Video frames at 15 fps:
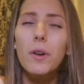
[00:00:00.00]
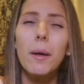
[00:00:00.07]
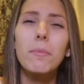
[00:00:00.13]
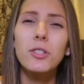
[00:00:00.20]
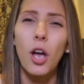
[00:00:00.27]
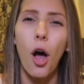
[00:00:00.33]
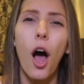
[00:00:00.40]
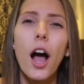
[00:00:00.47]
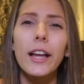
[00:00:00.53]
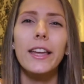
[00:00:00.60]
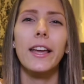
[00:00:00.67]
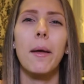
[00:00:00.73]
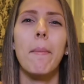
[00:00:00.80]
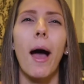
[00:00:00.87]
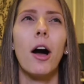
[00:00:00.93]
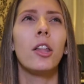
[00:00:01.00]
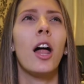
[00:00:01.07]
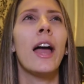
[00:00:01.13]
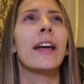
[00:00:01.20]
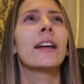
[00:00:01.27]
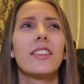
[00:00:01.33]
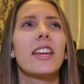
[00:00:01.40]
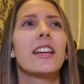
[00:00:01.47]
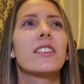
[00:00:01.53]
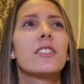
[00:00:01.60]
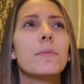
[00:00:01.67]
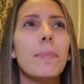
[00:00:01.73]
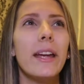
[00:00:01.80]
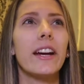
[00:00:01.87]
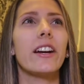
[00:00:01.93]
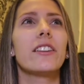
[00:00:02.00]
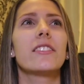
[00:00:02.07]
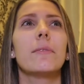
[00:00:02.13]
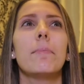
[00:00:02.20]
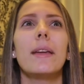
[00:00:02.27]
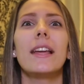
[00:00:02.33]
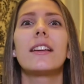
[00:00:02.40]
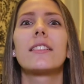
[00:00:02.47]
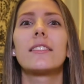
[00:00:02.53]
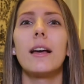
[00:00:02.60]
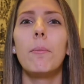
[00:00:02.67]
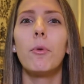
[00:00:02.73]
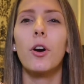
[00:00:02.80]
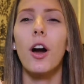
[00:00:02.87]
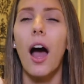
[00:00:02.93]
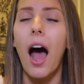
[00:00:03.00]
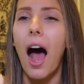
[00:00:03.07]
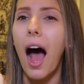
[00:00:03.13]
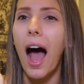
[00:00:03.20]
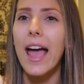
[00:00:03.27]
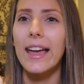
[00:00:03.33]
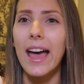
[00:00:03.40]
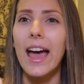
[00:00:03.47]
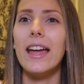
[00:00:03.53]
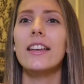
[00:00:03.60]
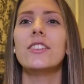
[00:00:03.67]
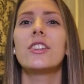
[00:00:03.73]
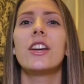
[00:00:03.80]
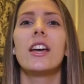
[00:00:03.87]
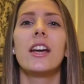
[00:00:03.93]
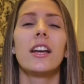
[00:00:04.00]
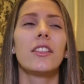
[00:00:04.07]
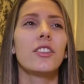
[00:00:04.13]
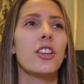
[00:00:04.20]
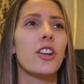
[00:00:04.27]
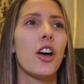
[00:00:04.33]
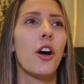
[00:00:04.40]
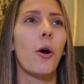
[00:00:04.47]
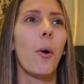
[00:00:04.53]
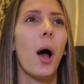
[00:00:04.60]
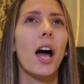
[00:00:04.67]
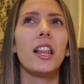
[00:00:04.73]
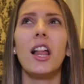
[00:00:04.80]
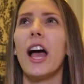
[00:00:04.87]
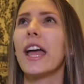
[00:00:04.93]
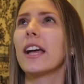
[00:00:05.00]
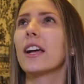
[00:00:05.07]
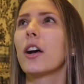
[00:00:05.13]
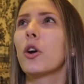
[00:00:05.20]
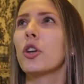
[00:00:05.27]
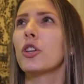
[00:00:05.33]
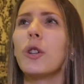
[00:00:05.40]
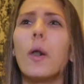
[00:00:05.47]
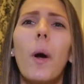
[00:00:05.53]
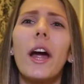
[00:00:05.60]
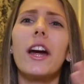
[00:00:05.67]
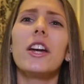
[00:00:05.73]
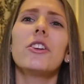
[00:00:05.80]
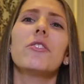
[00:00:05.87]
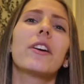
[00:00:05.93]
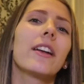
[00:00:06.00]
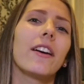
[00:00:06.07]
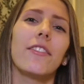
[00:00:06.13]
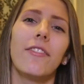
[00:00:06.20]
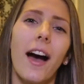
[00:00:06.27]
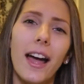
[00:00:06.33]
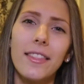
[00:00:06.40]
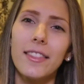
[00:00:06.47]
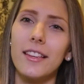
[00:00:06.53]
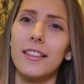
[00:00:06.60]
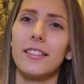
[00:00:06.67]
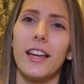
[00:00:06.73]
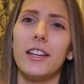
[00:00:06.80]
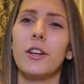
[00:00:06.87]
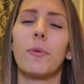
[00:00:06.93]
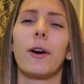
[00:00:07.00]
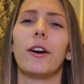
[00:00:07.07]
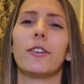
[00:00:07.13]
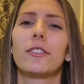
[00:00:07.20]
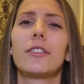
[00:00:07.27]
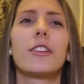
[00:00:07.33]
what I'm talking about, like the experience of being somewhere high end, you know, like where are you gonna find this anywhere else?